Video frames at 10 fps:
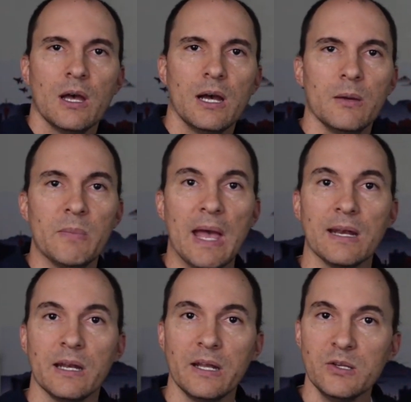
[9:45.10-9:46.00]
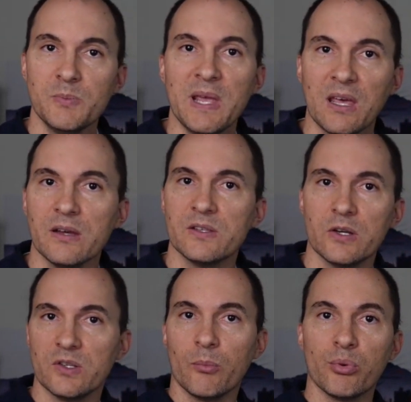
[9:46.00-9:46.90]
and it is because
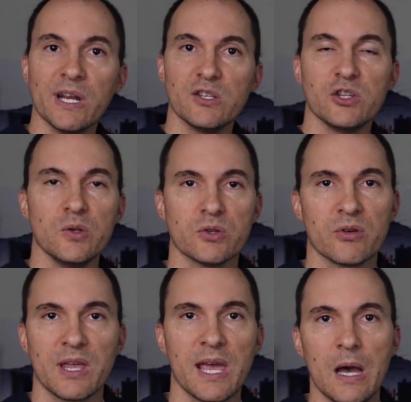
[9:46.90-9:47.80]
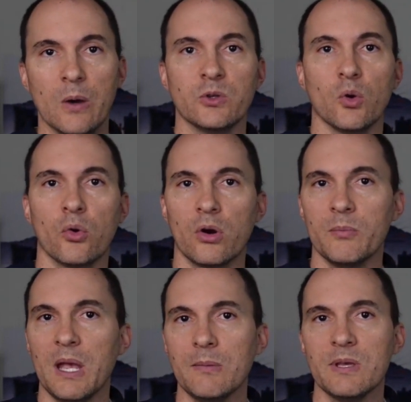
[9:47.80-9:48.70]
there's a breached user account
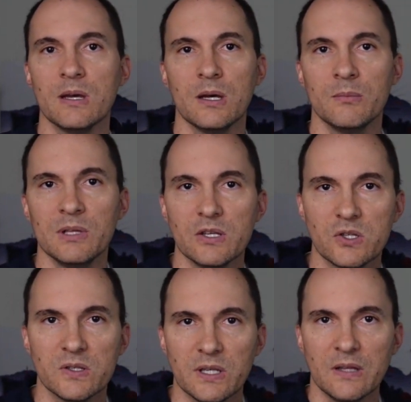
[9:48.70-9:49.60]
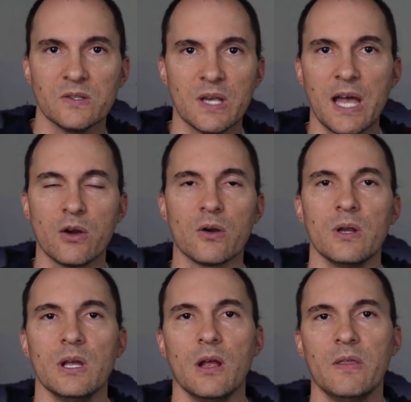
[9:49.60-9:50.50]
or maybe a malicious
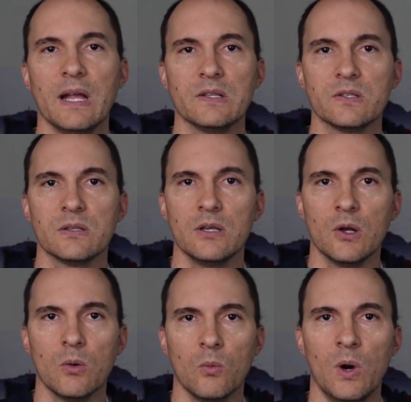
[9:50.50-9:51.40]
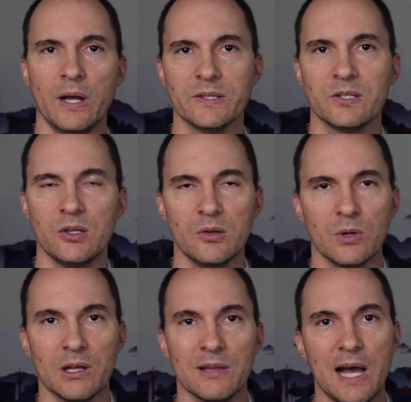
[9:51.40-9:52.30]
insider that's wants
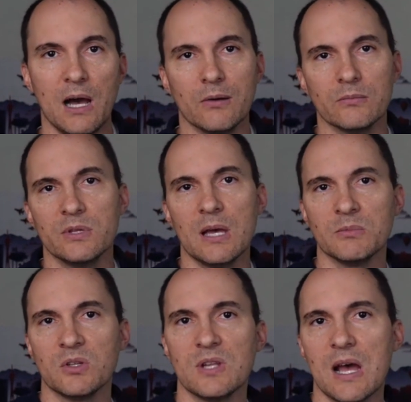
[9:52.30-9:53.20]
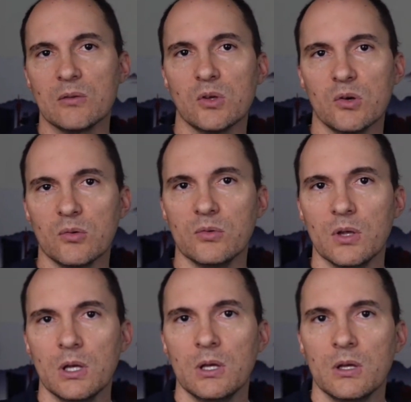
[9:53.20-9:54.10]
to allow them to download
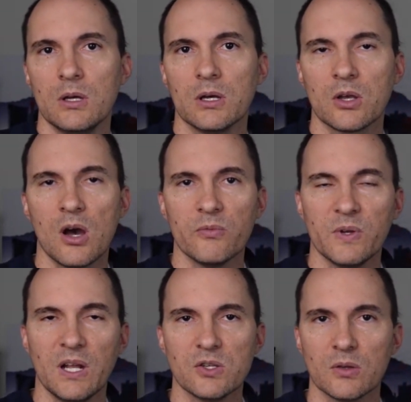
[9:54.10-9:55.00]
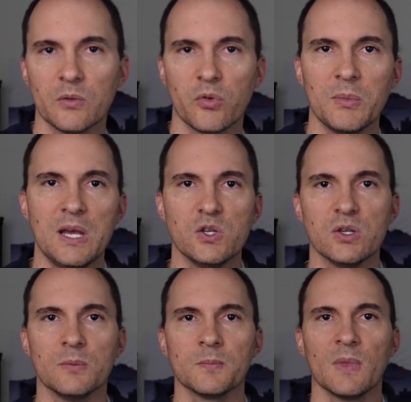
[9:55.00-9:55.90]
confidential
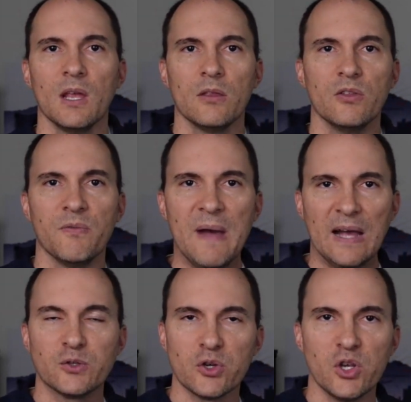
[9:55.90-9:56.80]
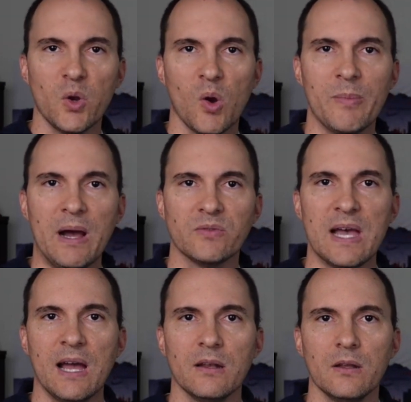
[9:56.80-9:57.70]
information. The faster you know about
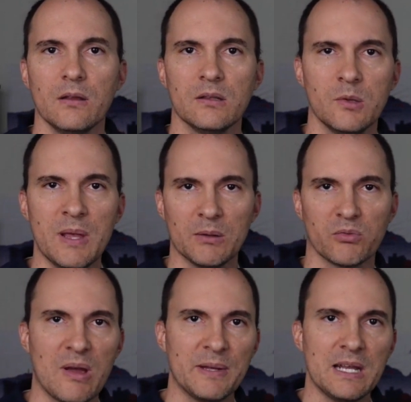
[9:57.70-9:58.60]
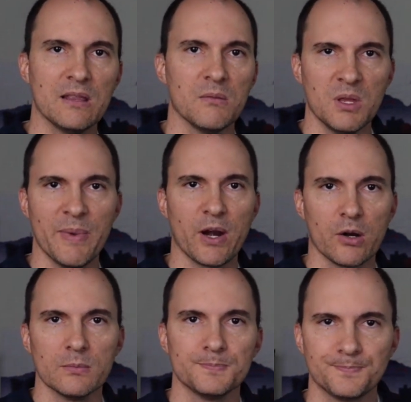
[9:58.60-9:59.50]
that to be able to remedy it, the better.